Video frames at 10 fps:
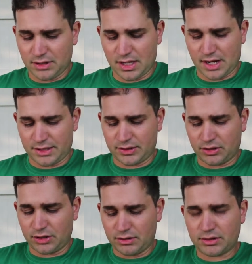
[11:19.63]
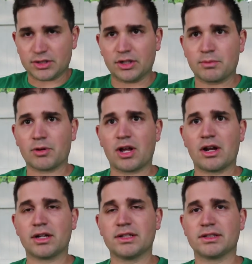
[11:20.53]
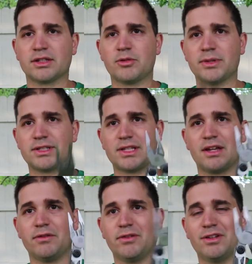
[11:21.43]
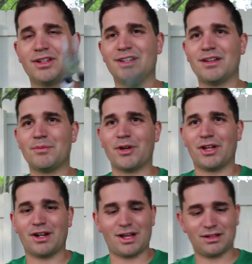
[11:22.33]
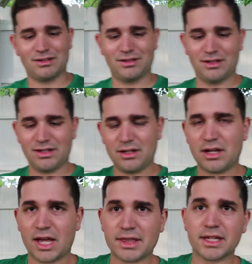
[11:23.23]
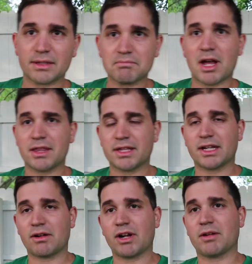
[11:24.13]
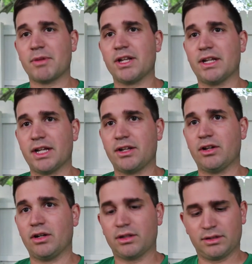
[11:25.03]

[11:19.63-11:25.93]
It's a good product. It's a little bit stiff, but I think I recommend it. I do.